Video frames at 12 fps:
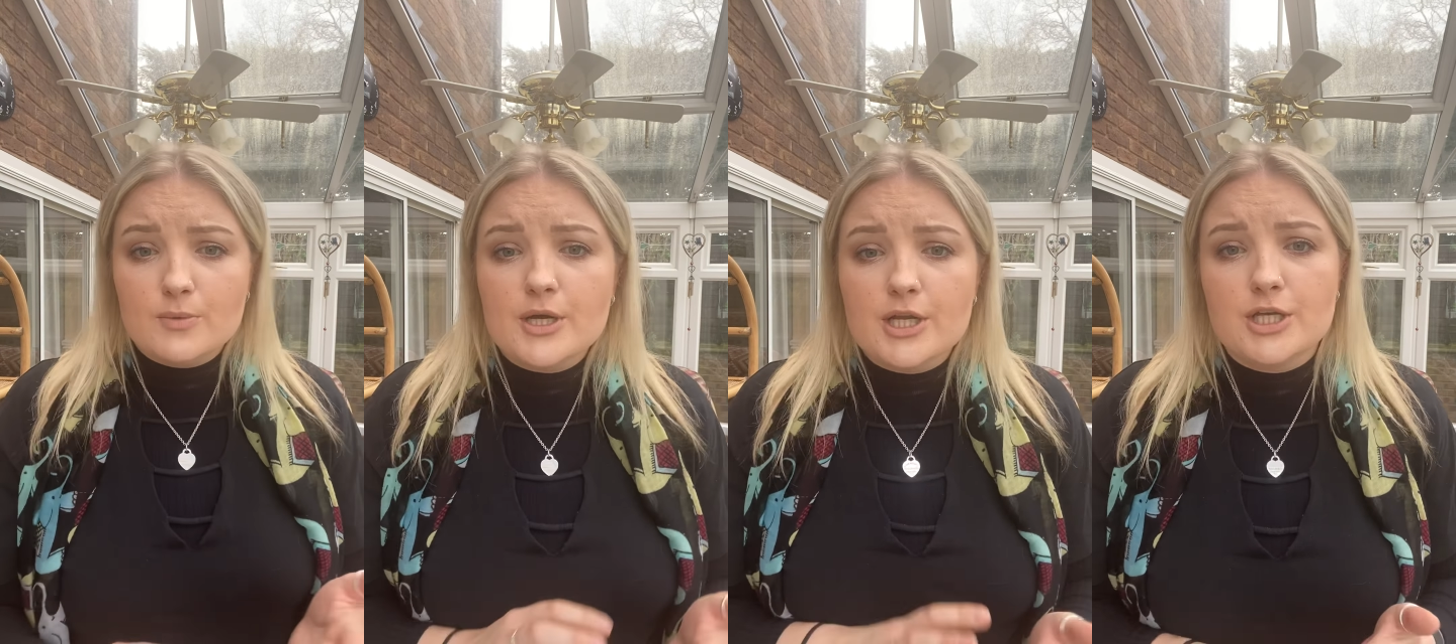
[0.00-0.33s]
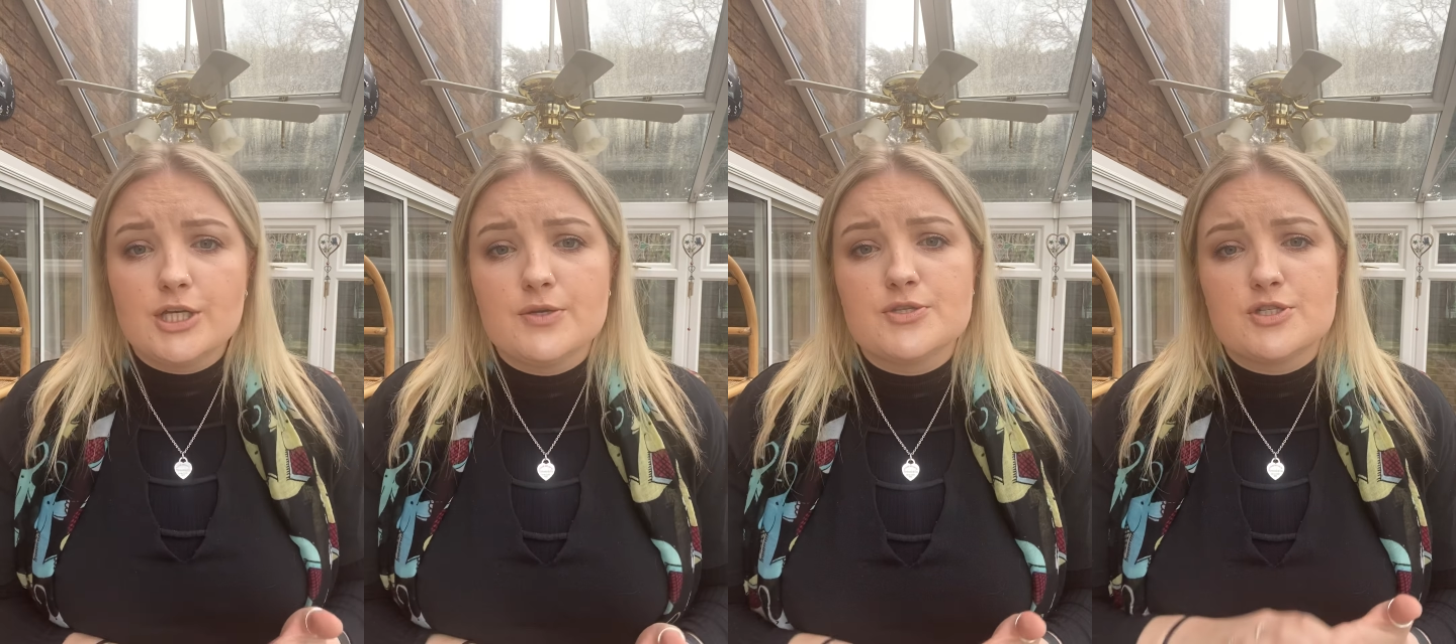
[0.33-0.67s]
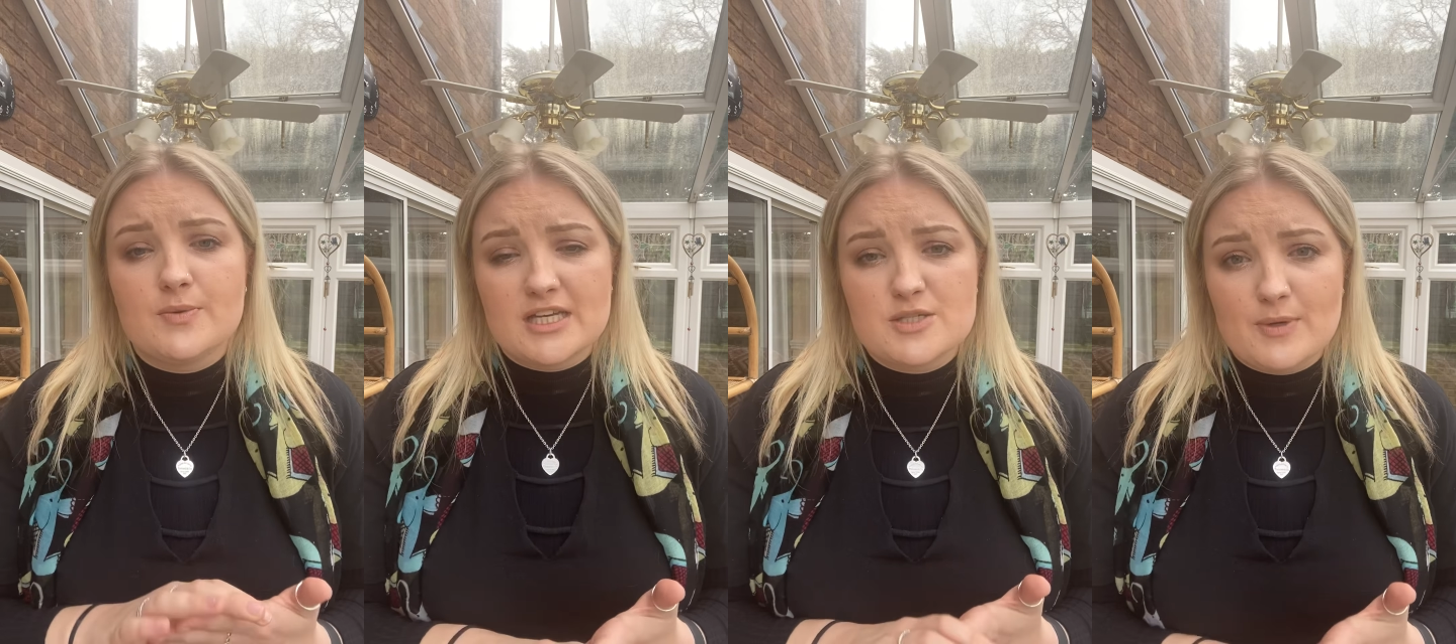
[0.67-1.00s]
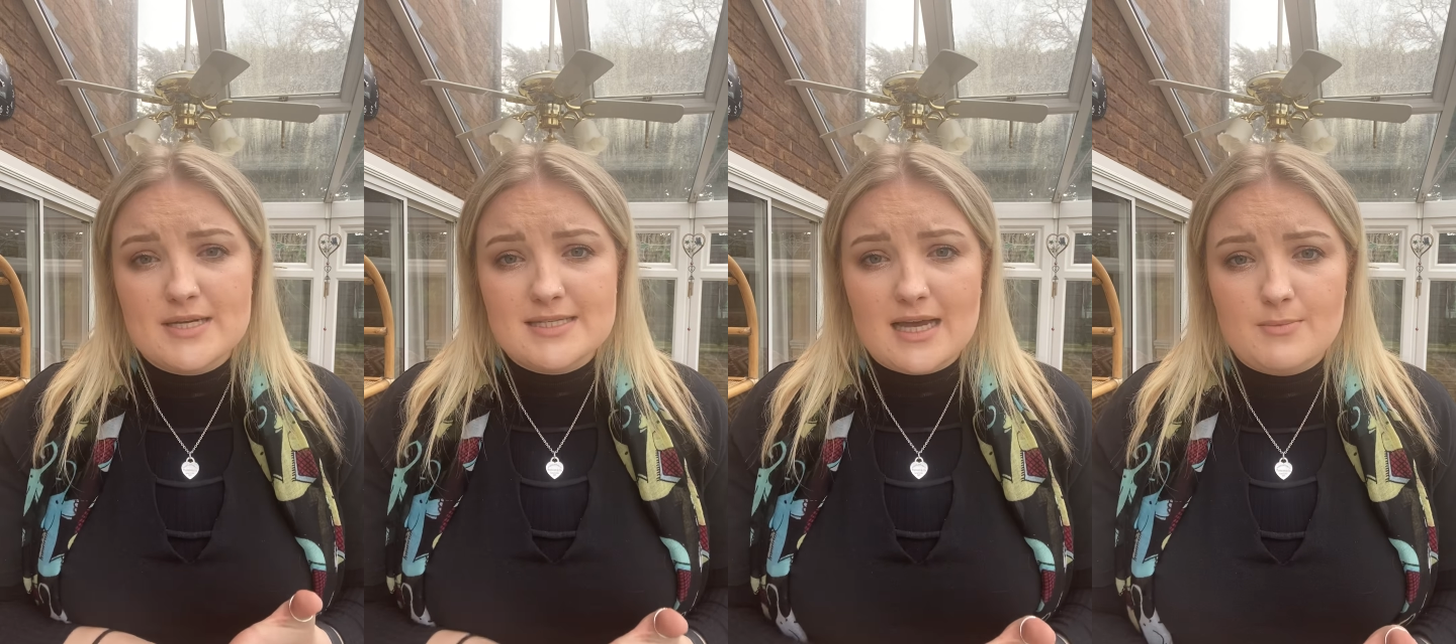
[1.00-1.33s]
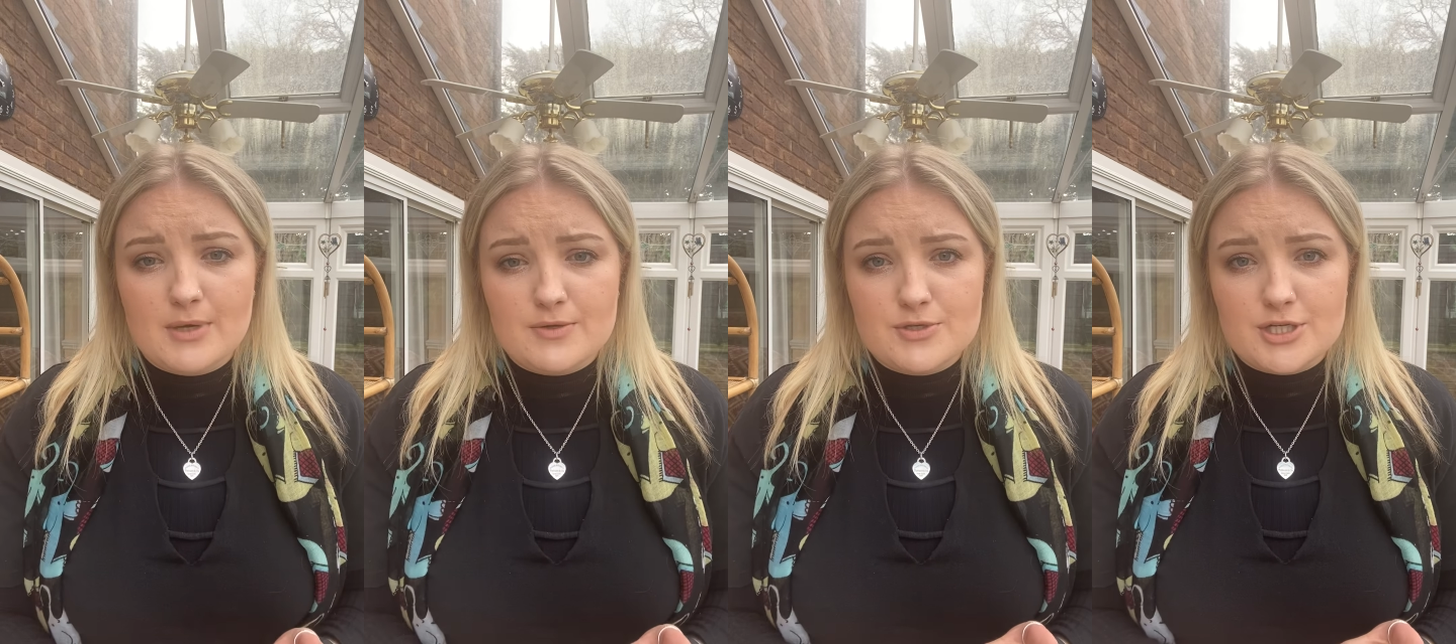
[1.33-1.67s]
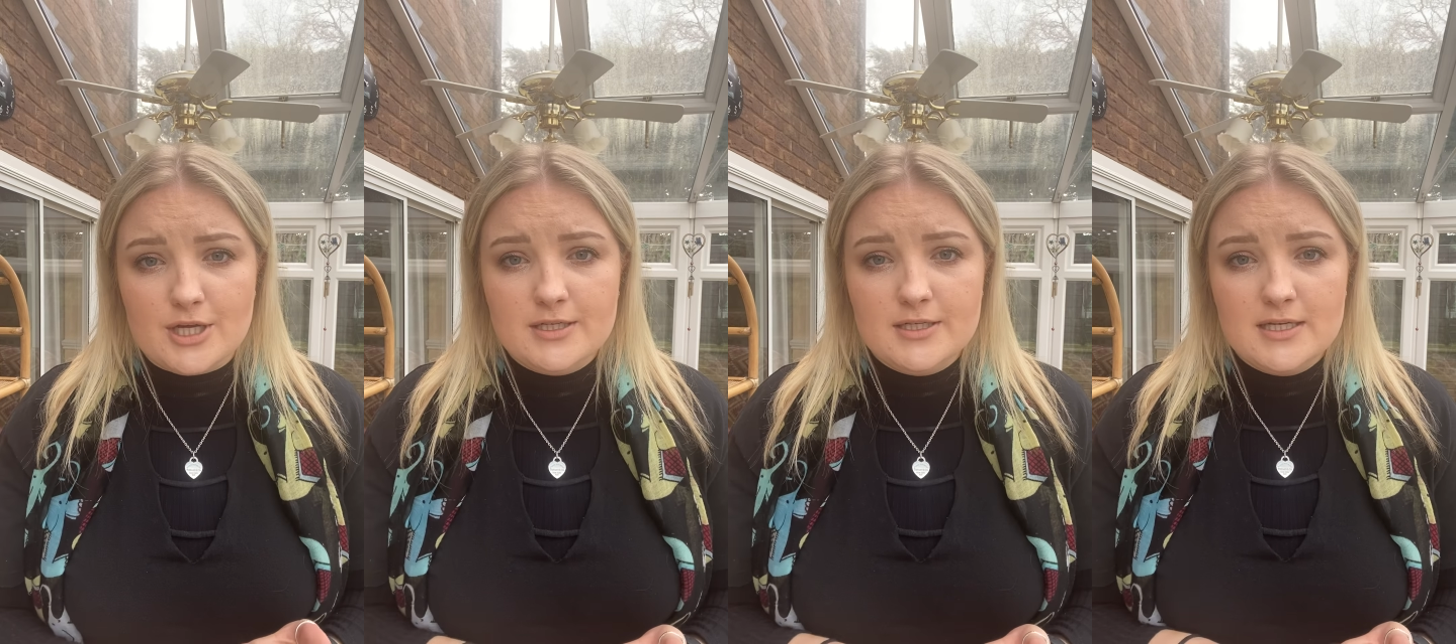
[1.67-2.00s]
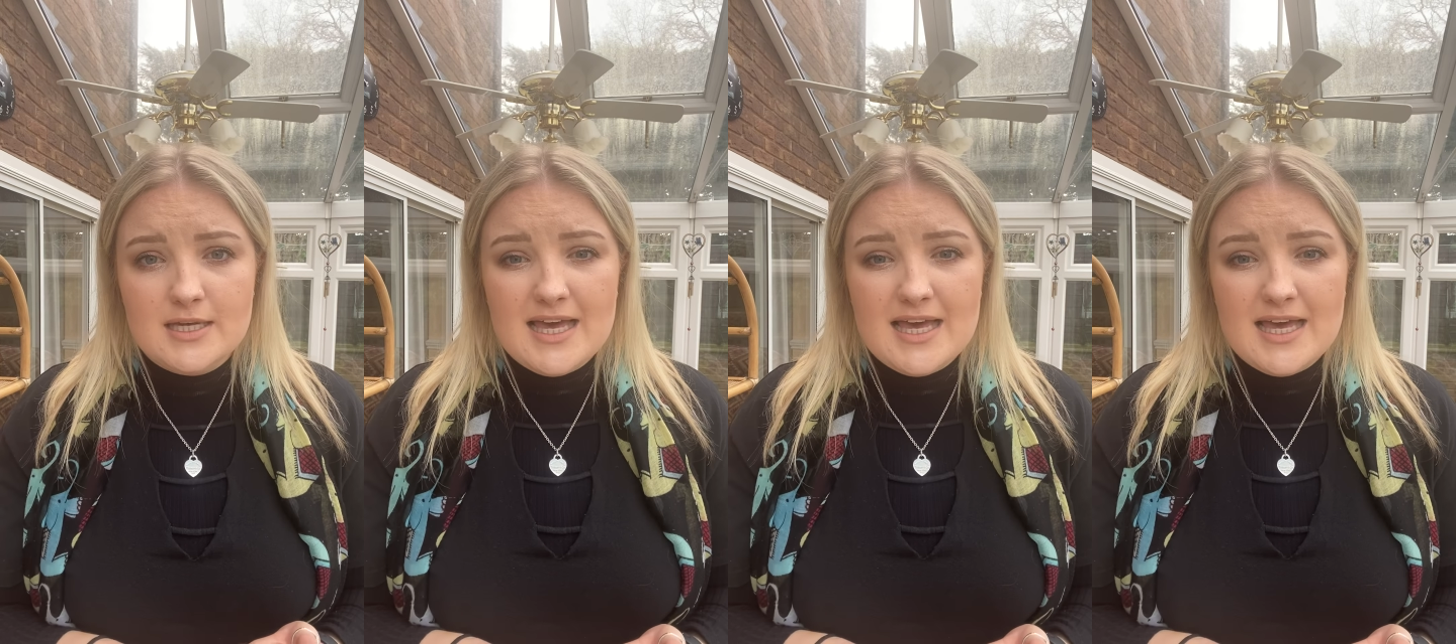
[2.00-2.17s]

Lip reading: are going to use to express that emotion.